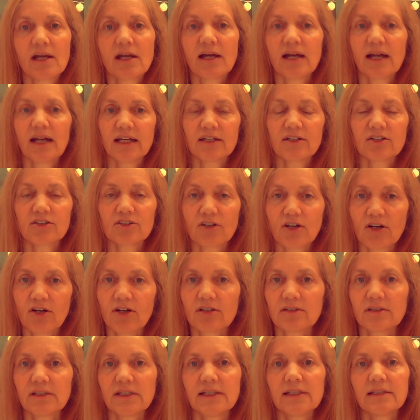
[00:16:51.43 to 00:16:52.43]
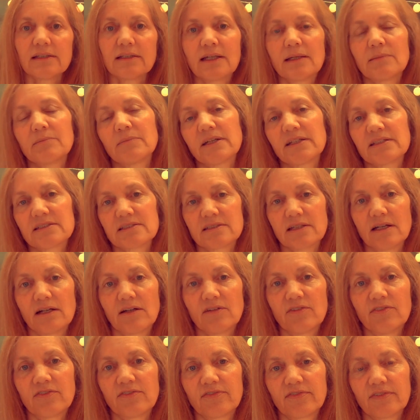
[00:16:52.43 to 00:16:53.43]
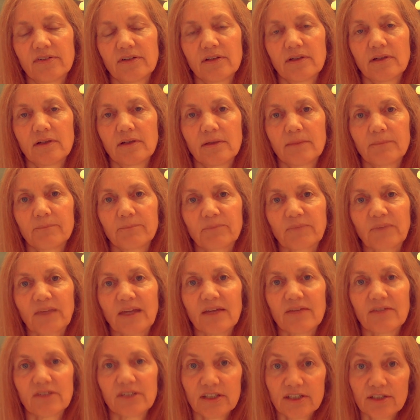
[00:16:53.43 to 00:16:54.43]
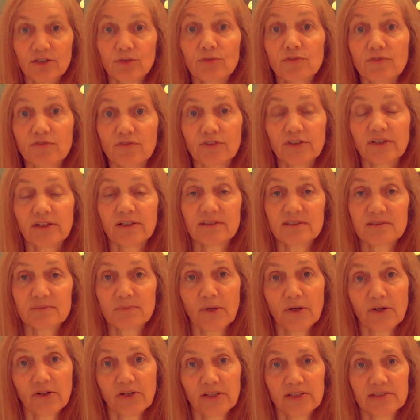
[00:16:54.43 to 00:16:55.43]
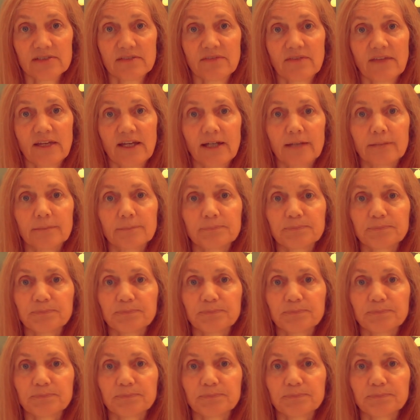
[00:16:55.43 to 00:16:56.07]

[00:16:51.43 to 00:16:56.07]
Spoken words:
I could hardly let myself have a guilt-free experience of that